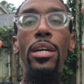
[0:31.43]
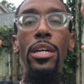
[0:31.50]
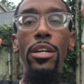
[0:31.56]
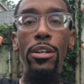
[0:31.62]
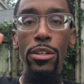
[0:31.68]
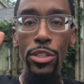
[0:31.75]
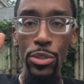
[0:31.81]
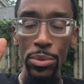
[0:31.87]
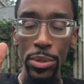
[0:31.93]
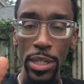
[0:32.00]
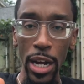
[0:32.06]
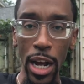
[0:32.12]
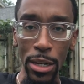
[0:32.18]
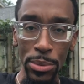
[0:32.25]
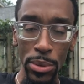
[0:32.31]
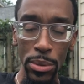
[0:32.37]
here are three
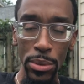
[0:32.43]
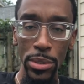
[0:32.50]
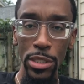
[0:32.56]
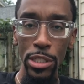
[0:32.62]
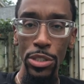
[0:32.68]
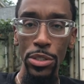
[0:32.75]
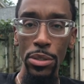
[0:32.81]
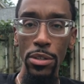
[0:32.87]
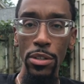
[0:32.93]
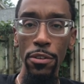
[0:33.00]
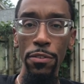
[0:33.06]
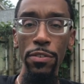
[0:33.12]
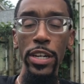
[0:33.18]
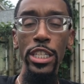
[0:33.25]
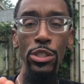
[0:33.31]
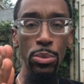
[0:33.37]
obstacles that you're gonna
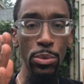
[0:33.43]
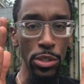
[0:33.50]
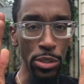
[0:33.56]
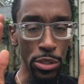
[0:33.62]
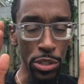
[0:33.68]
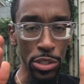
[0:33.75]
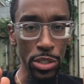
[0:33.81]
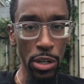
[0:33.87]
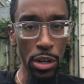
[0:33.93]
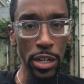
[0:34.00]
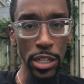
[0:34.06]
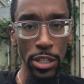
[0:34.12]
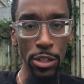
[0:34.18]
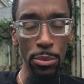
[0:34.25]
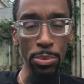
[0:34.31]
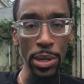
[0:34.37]
face when you're
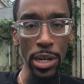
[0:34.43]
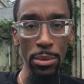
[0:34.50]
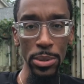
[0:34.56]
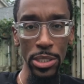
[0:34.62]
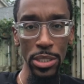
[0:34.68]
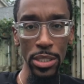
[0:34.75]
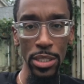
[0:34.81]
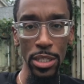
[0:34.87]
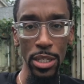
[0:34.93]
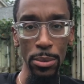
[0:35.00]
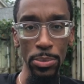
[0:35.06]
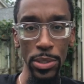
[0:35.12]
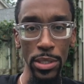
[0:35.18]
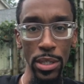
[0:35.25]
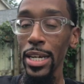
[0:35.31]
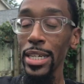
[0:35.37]
starting your publishing company.